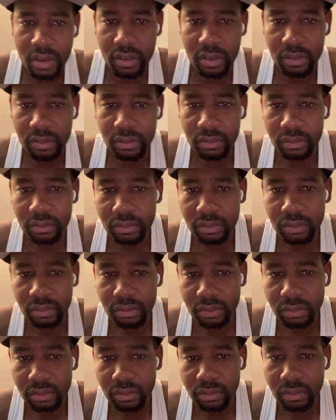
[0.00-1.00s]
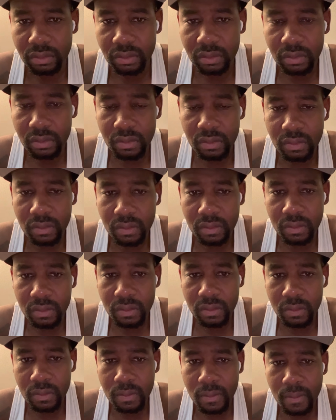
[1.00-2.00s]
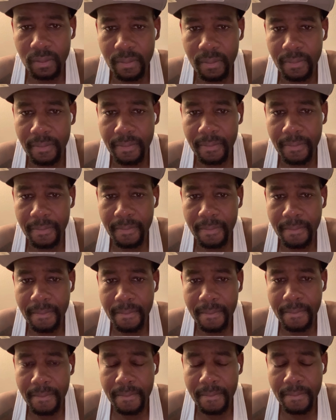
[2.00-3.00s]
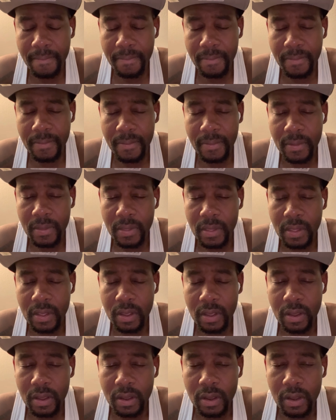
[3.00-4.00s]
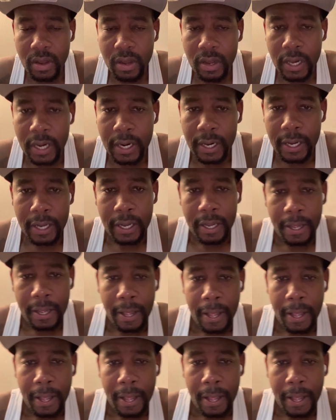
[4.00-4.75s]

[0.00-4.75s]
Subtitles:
(silence)